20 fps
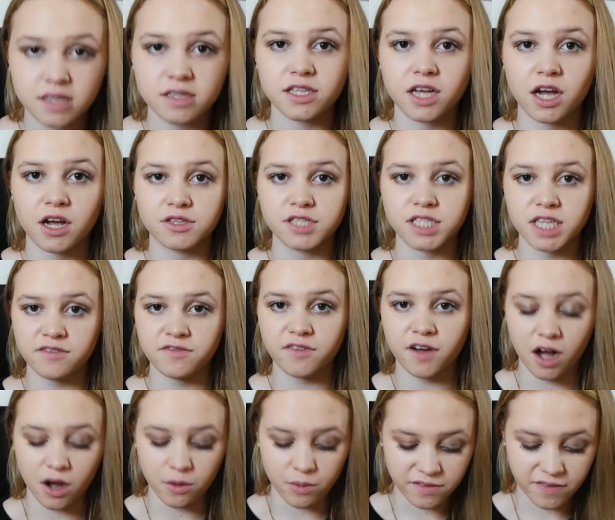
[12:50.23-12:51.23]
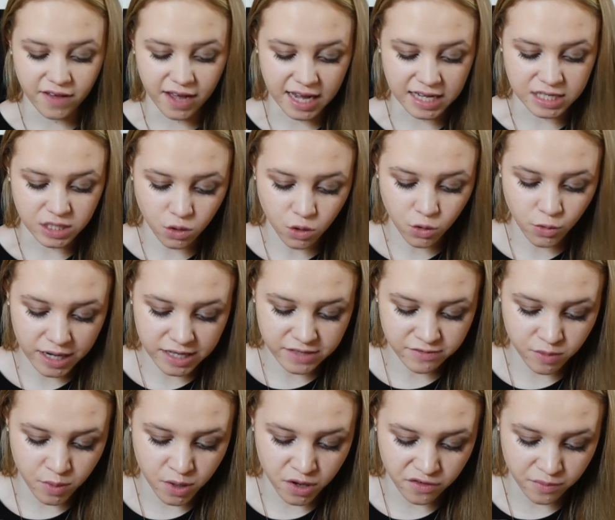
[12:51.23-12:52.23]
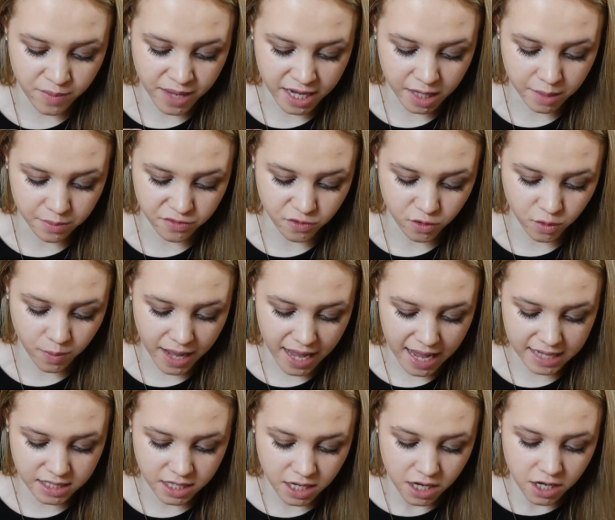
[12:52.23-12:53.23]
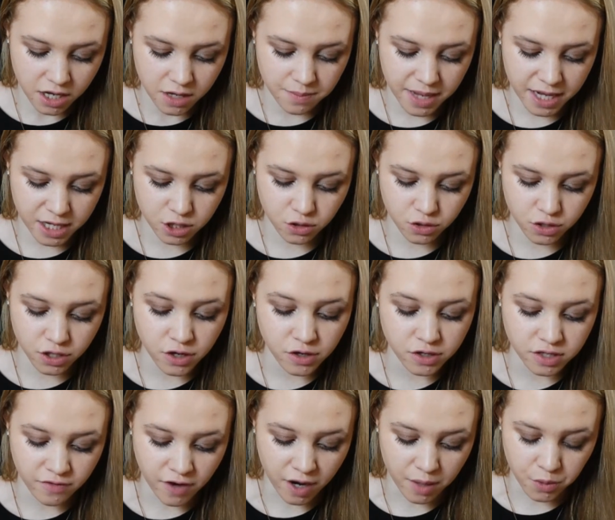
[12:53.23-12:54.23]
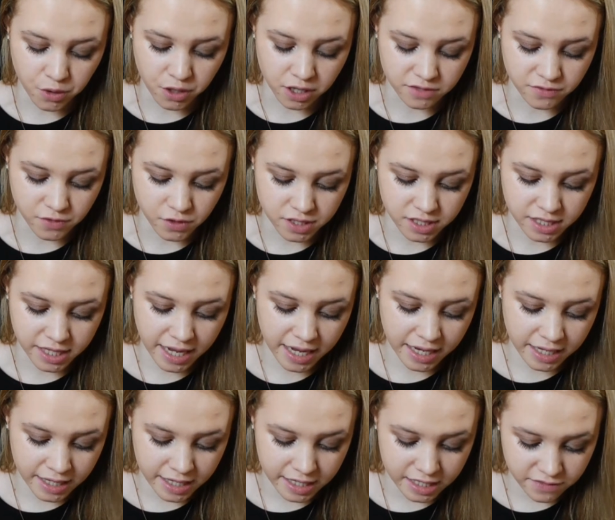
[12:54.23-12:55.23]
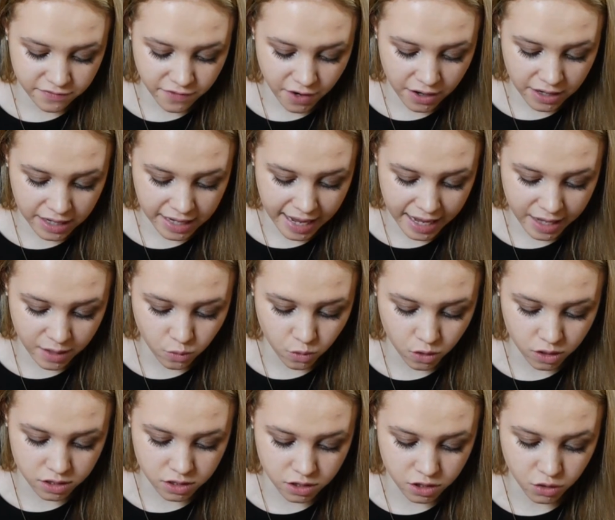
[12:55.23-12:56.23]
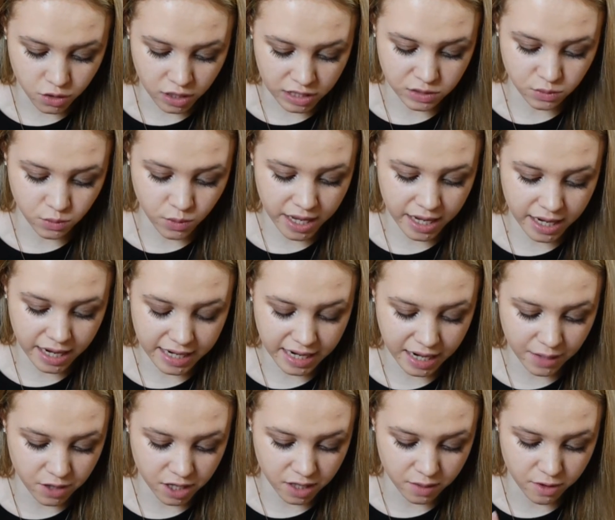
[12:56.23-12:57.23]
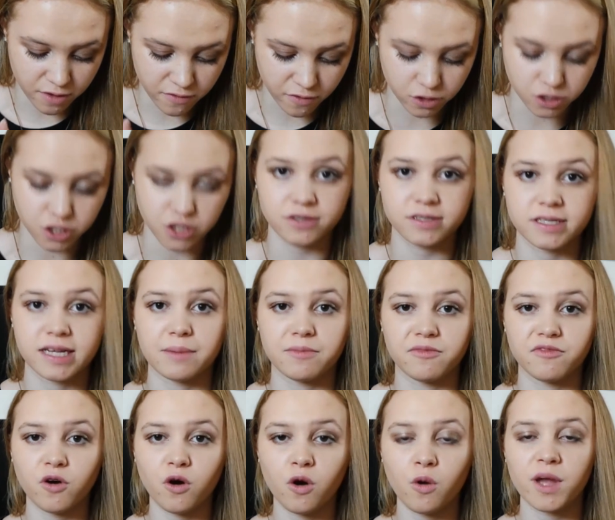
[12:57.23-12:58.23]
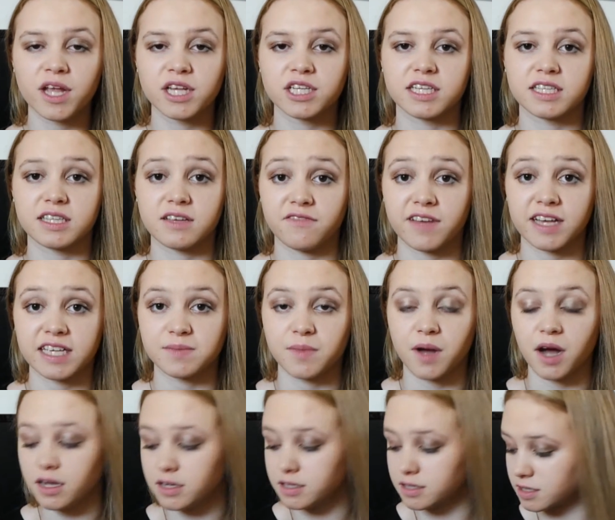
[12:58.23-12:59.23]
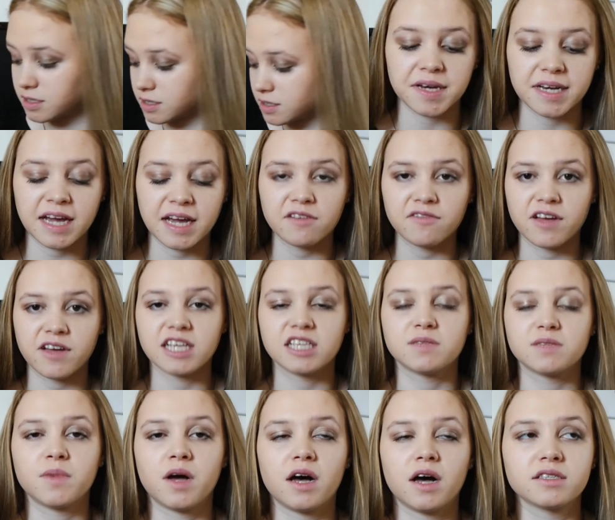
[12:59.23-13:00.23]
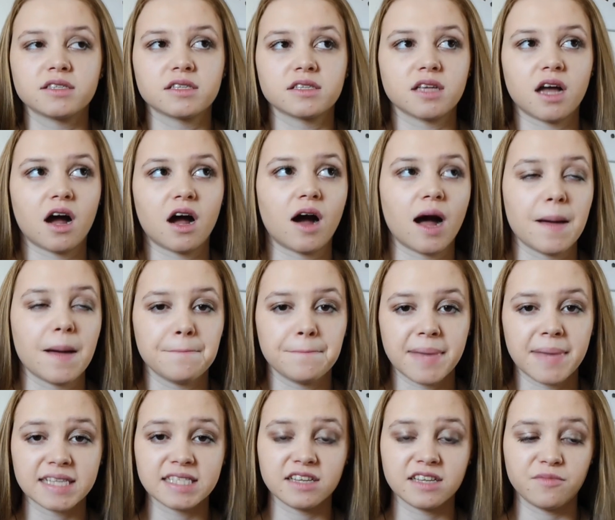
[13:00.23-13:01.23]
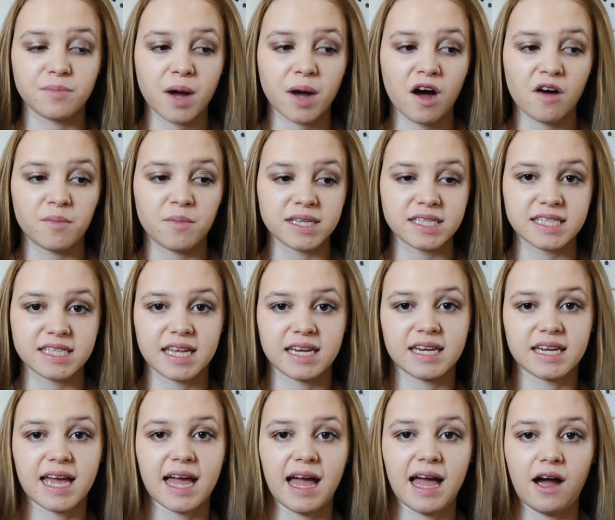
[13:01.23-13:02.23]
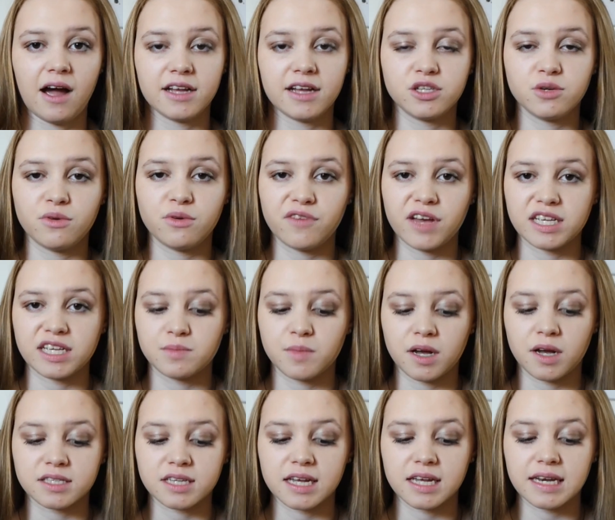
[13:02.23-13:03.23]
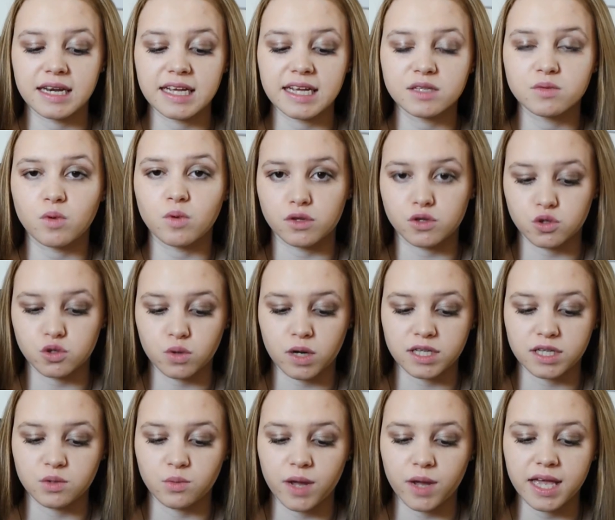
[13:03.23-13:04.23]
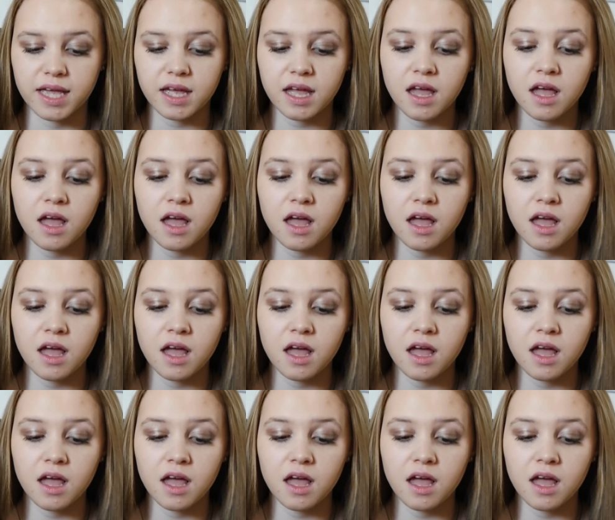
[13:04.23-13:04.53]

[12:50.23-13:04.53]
So far we've had always remove makeup before bed, make sure you use the right products for your skin, exfoliate once to twice a week, and now we're going to move on to step 4, which is face masks. Now face masks are a massive part of my skincare. I do a face mask at least once or twice a week.